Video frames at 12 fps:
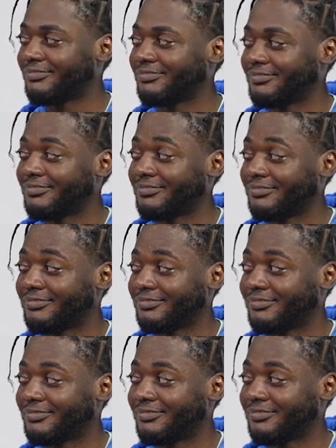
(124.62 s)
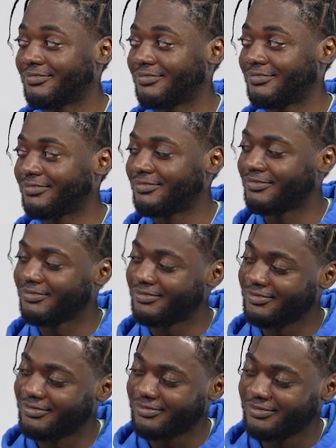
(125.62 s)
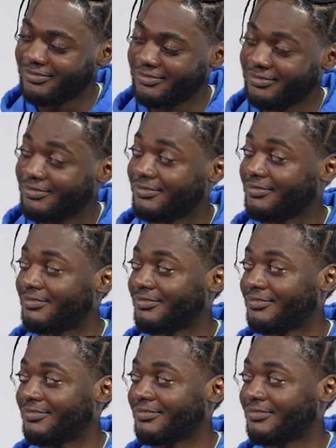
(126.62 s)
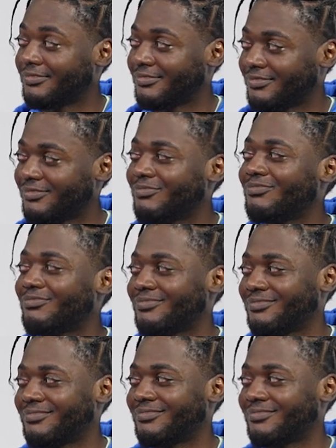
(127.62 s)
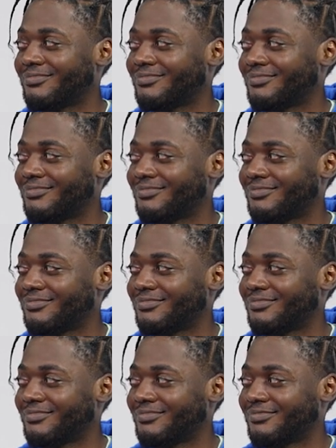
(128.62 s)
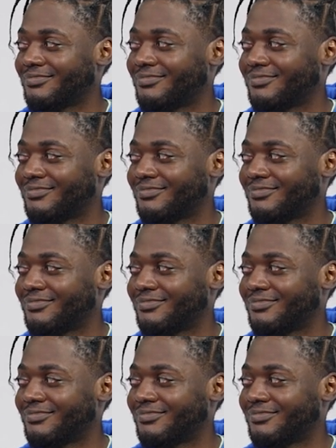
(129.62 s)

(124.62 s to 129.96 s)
The person shown says nothing.